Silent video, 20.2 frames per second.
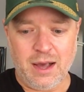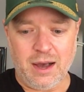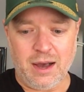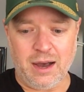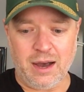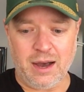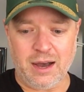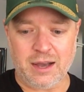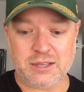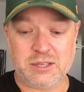
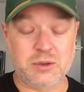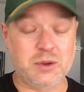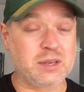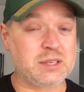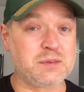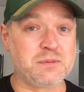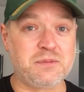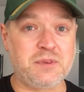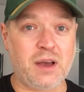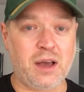So
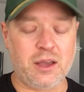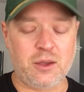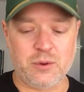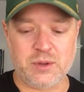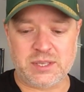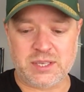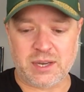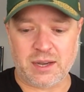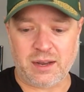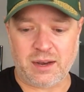got some value
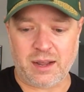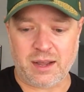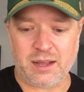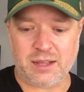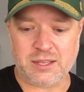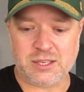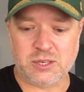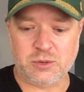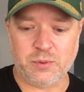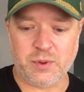at tight
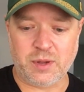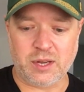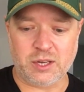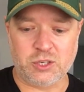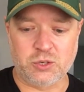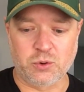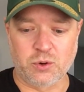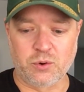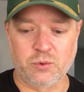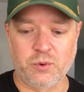end. So we
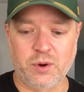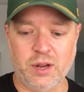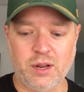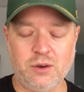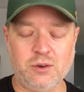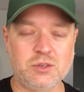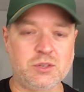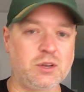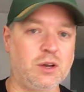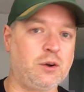got
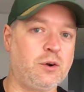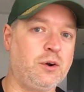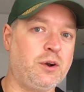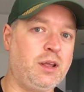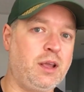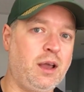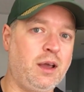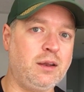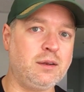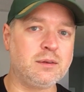JReed, who's not hurt
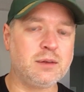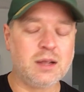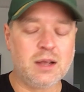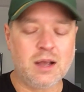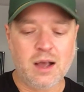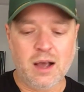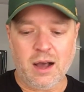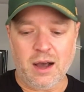yet.